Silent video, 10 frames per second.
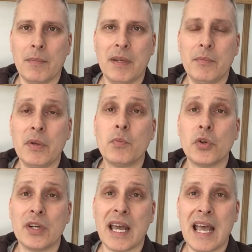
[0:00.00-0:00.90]
I mean, we
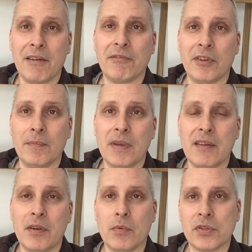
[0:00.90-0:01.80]
wouldn't have them
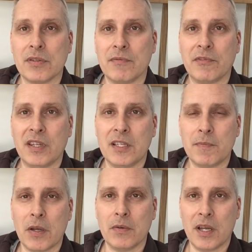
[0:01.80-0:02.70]
if it wasn't for these
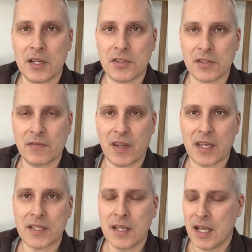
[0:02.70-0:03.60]
boat licence
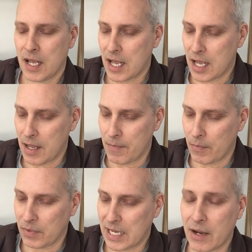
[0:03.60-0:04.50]
fees.
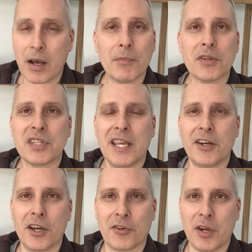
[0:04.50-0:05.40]
Now, I'm not saying
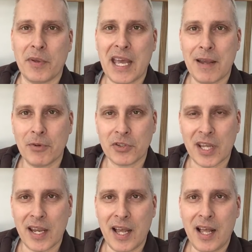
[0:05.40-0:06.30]
I agree with how much
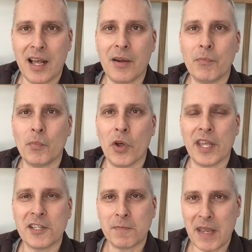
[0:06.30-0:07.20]
they are and what
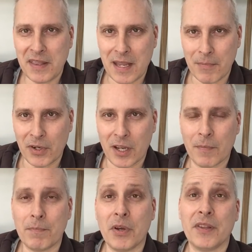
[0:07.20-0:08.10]
they spend their money
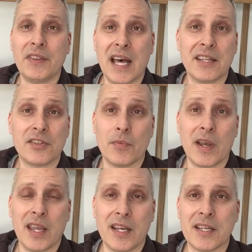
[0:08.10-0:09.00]
on, but that's the
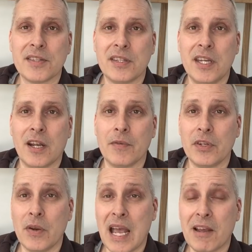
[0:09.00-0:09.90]
way it is. You know,
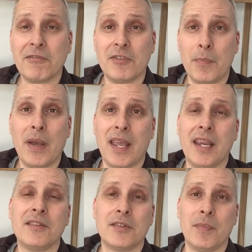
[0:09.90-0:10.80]
you have to
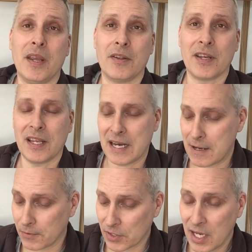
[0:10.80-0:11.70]
pay to be on the
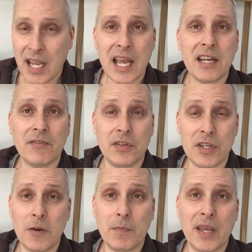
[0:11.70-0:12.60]
canals. And if you
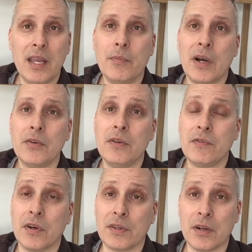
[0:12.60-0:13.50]
don't pay, well, you've
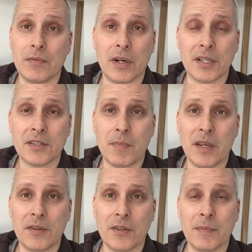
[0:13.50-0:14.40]
got no right to be
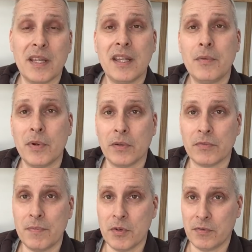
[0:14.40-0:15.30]
on them, and they will
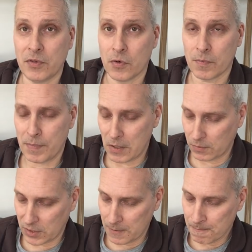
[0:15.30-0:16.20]
remove your
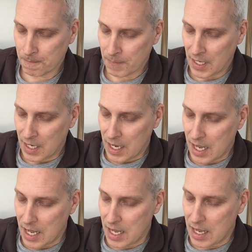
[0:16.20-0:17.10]
boat.
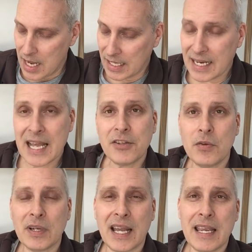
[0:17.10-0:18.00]
And can
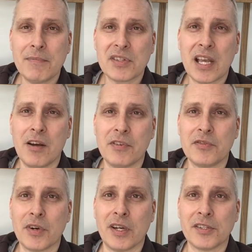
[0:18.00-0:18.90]
you claim
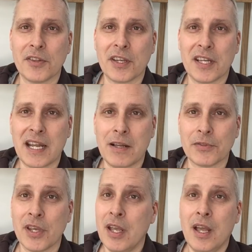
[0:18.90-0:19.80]
salvage rights on the
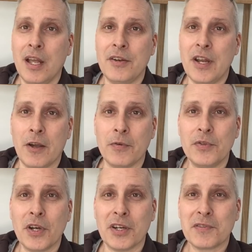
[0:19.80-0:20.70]
canals? No,
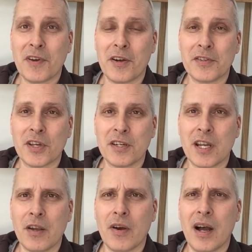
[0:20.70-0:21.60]
not as far as I know.